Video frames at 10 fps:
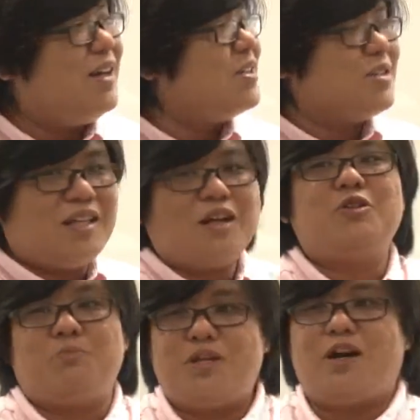So that
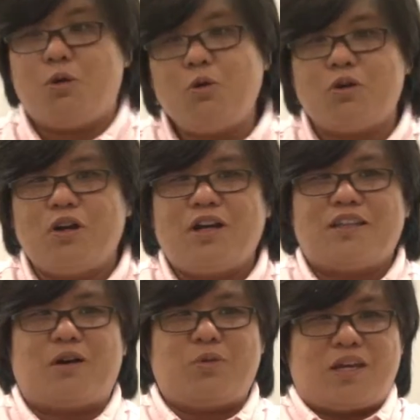could be a hook
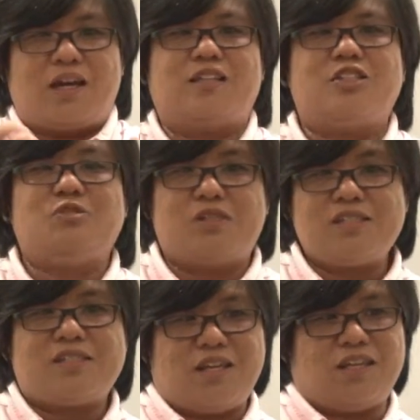that we get the
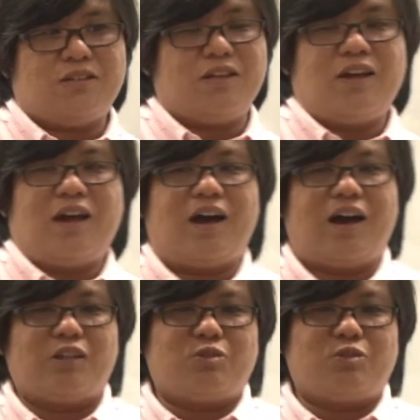students in uh,